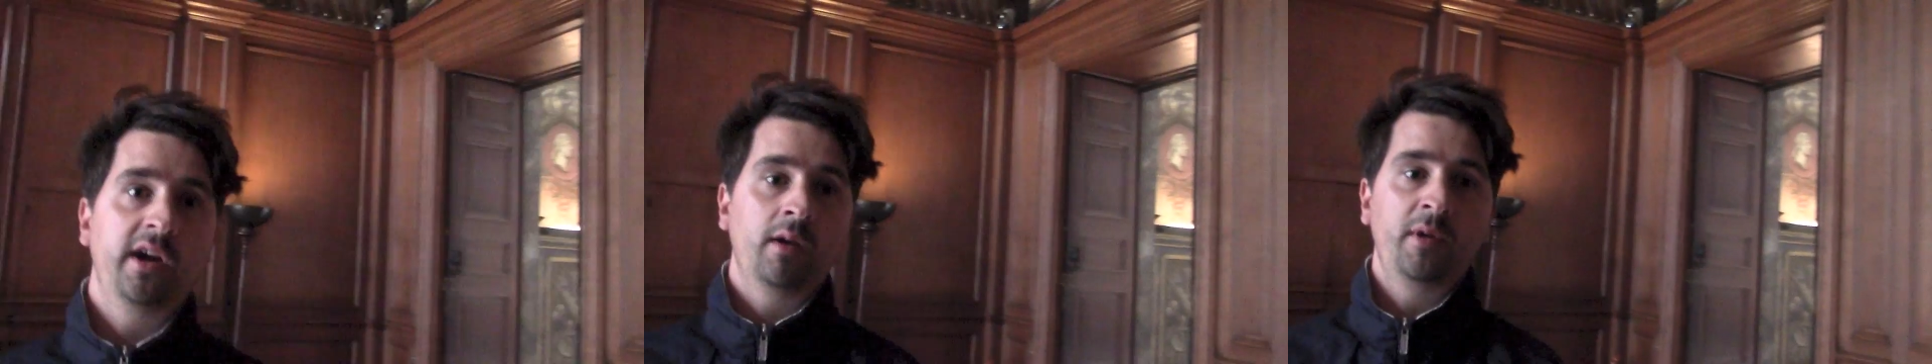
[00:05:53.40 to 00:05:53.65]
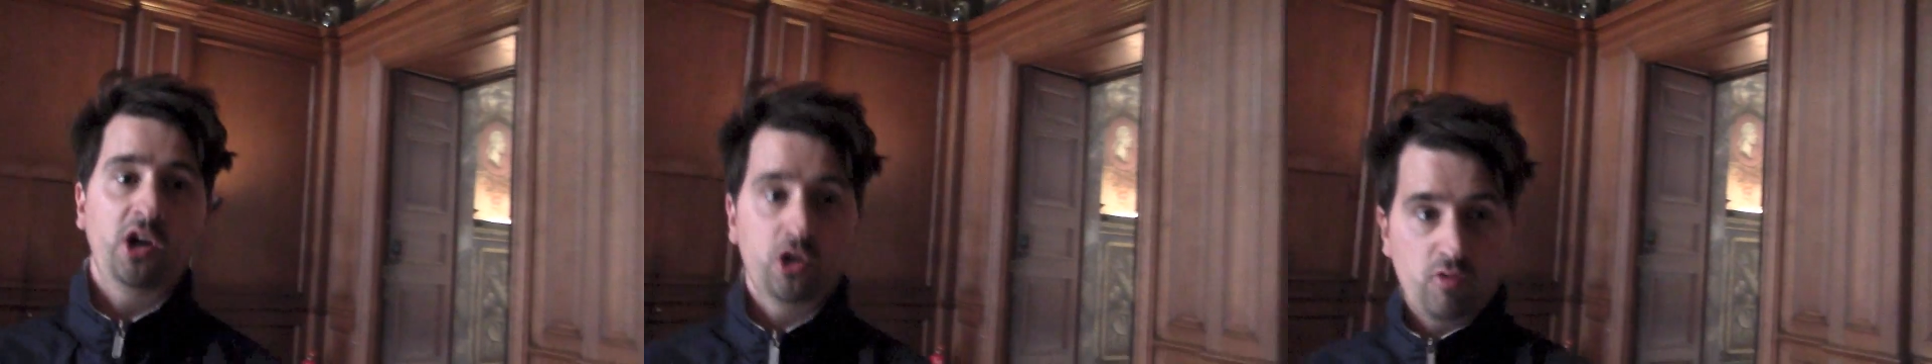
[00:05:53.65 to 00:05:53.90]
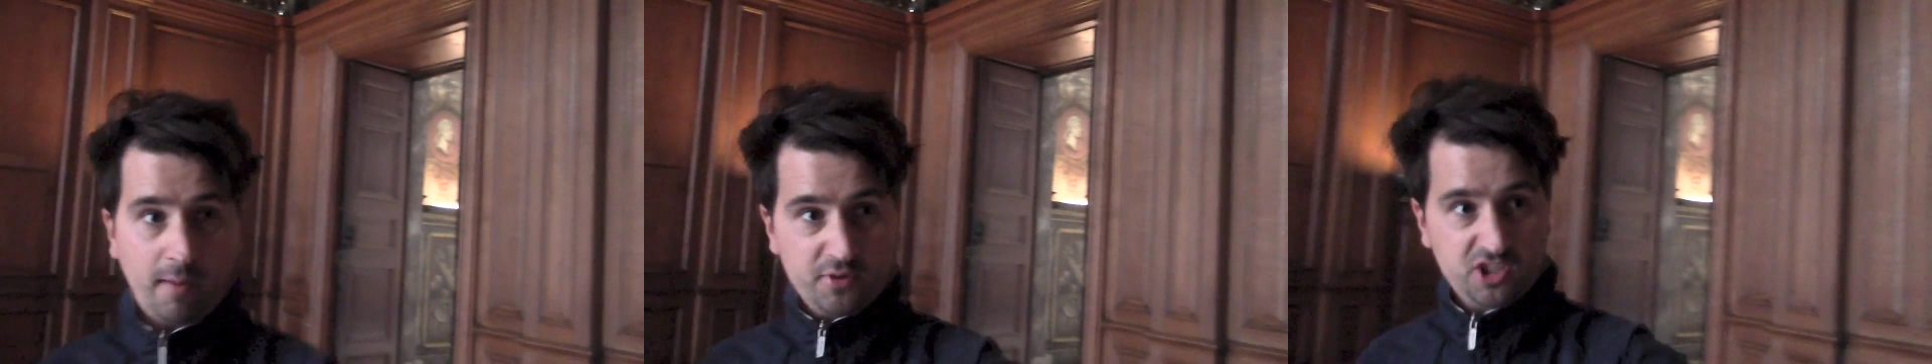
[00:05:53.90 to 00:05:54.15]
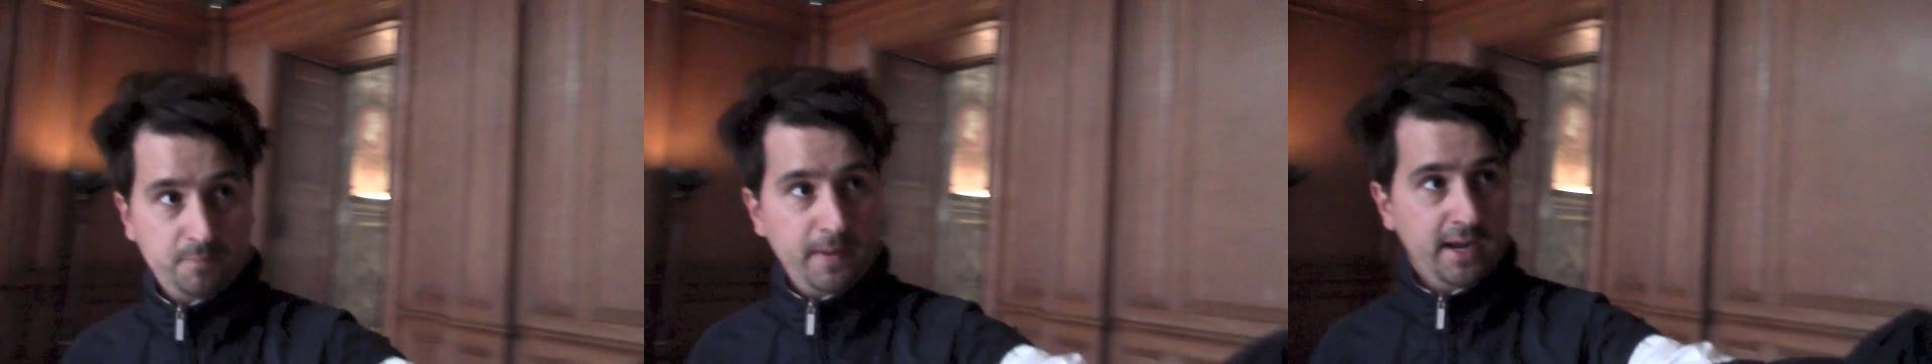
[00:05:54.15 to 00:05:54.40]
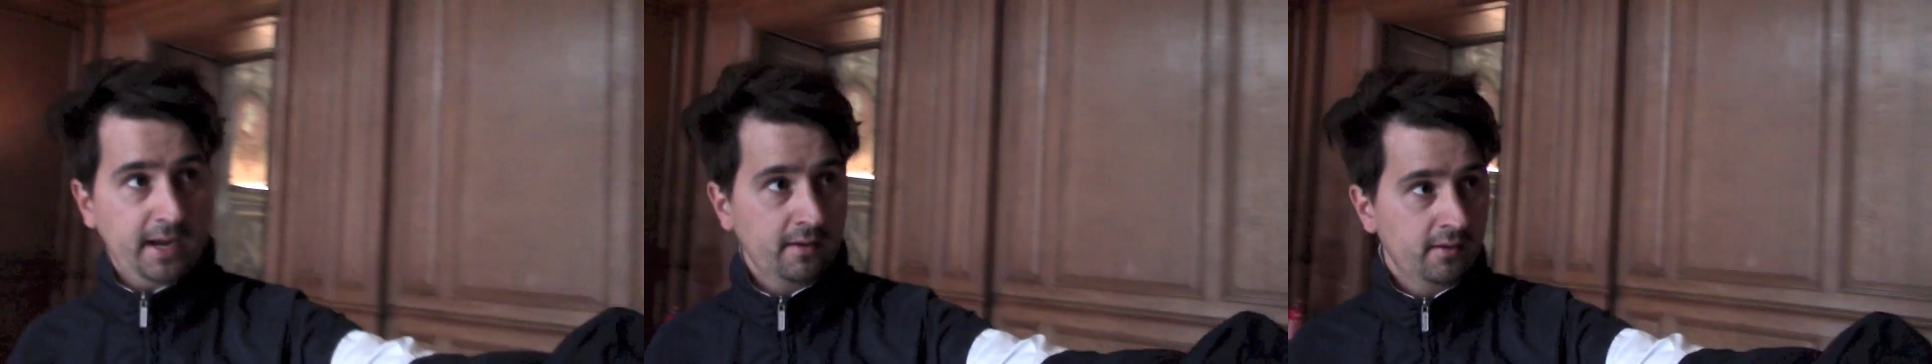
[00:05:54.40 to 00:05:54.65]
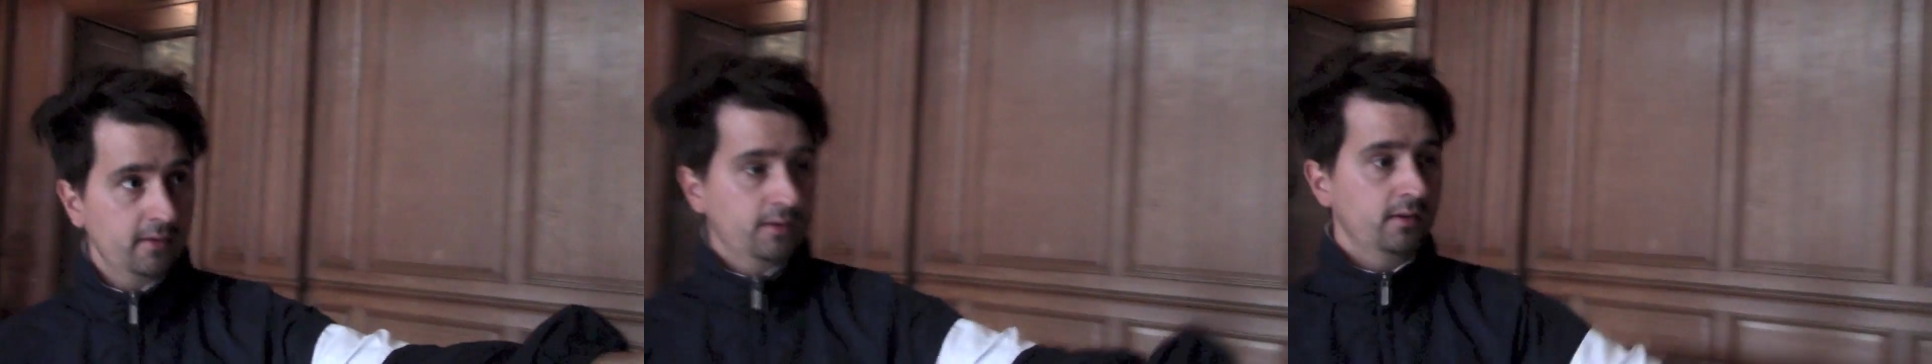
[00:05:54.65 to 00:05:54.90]
You know, I mean, I can grab a spear,
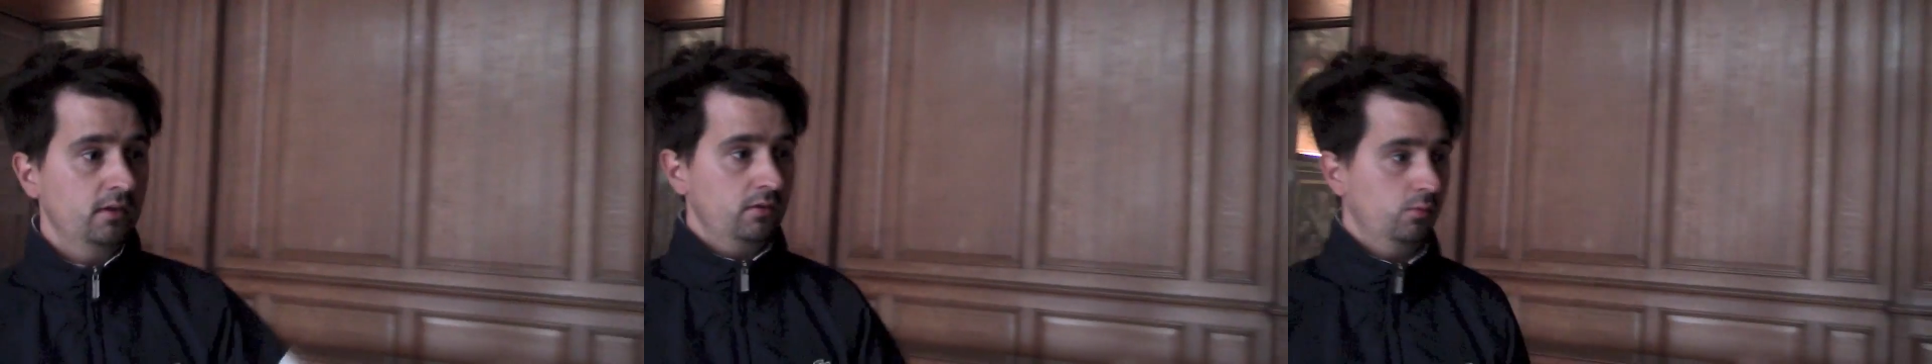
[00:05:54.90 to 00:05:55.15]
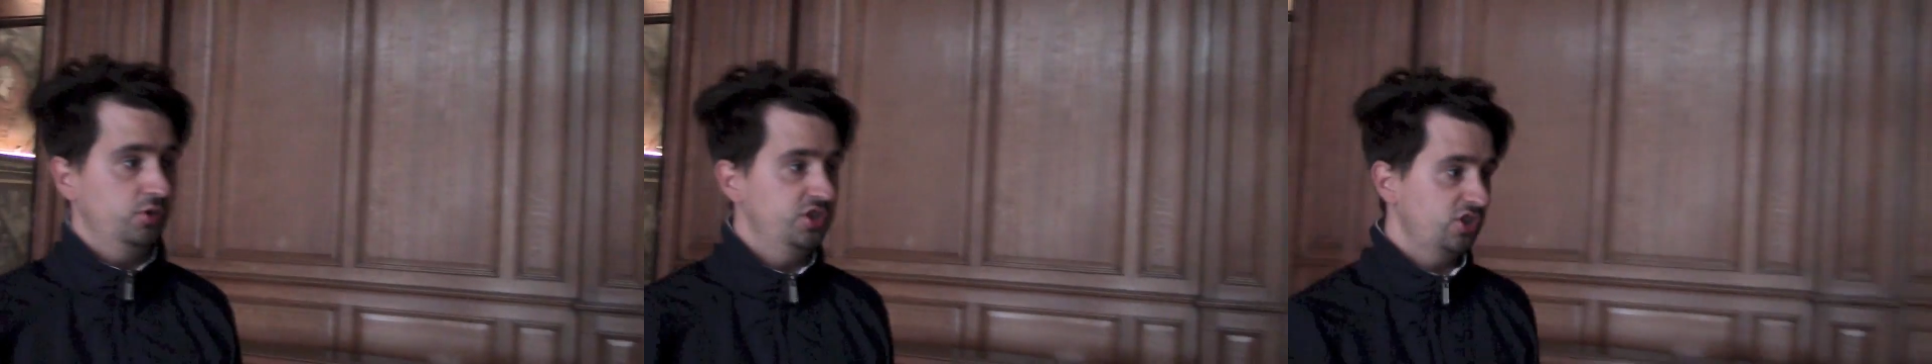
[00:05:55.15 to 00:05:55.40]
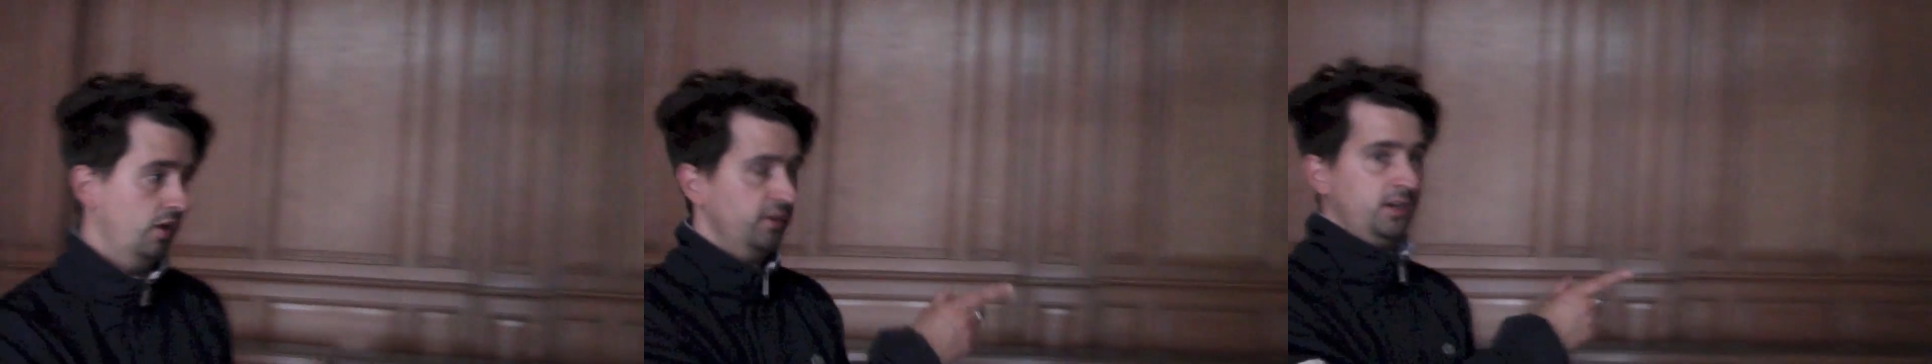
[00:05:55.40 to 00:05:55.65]
which is over